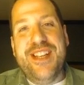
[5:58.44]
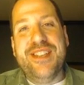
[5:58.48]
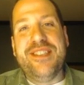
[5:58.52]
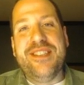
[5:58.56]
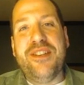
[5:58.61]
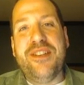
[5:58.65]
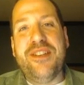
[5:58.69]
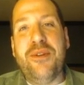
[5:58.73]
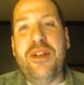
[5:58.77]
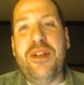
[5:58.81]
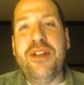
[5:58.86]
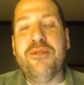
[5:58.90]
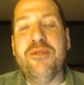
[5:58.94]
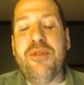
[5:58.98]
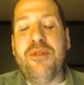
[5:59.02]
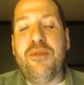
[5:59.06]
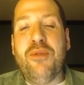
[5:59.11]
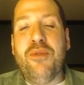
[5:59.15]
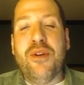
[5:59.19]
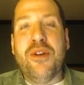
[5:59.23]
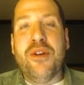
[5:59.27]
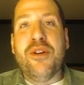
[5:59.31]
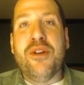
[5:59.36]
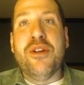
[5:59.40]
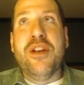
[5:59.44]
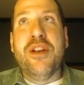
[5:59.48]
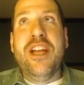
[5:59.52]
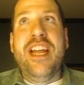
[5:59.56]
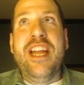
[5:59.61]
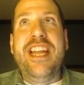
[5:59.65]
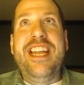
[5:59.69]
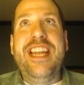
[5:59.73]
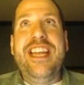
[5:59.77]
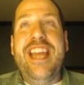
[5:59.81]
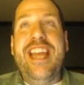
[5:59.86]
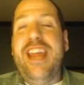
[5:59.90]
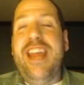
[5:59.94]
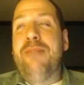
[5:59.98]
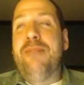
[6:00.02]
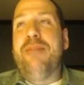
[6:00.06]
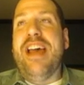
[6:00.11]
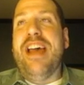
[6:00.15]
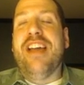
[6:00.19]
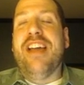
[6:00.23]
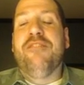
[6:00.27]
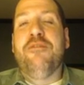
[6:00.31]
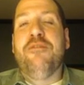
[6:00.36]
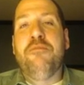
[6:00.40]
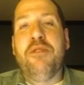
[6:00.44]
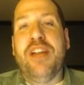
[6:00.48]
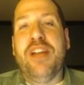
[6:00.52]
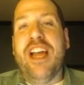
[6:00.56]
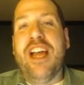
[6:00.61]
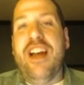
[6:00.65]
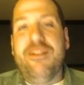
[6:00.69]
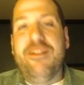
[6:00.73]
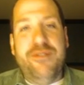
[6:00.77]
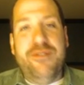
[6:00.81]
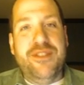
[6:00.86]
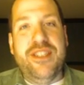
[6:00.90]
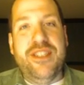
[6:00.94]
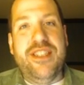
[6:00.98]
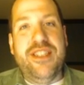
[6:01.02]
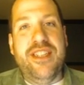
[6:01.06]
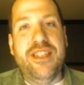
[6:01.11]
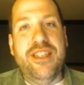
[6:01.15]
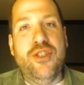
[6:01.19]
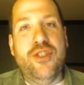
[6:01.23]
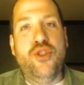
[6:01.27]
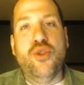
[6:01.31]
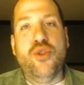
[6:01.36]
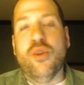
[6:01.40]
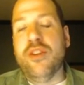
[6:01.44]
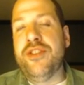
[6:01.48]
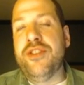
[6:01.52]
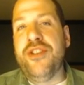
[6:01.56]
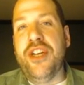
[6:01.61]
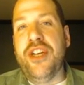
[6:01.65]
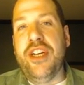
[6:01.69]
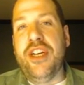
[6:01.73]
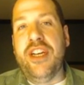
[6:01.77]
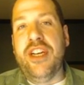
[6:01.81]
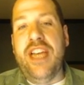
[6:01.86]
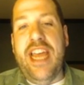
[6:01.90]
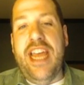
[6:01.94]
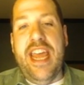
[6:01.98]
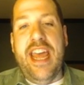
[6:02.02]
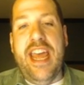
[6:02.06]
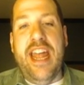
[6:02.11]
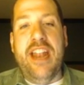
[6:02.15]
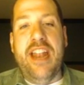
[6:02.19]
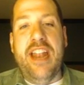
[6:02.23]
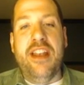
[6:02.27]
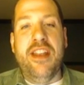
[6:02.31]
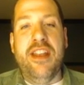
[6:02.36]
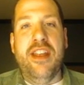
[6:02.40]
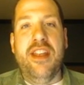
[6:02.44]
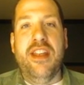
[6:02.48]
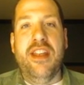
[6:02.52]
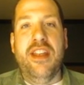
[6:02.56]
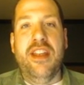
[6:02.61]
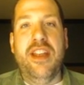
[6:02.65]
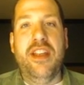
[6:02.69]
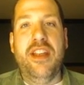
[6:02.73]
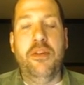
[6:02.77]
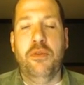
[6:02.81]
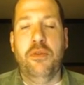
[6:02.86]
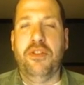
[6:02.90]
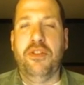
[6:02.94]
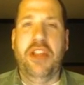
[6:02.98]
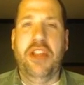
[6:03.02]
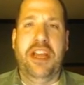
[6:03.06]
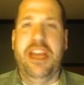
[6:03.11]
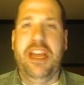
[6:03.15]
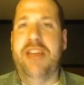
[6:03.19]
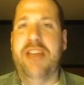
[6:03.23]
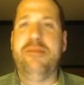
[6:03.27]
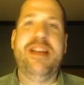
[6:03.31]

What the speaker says: So here we were. He came back from a conference in Georgia, and he was like, I